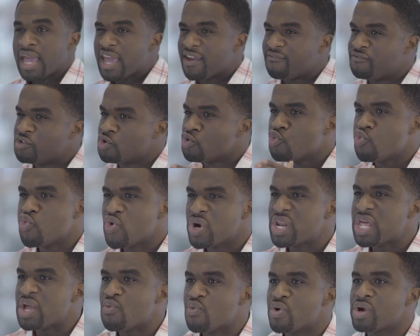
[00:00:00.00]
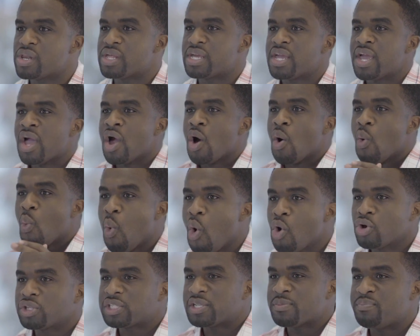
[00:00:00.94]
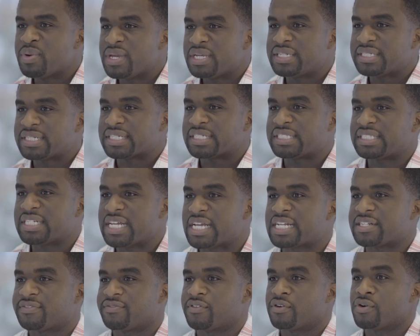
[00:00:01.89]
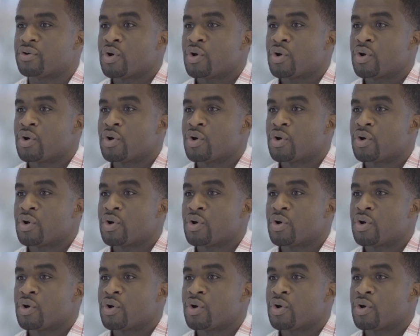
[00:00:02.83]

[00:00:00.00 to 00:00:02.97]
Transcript: If you really, really want to be successful,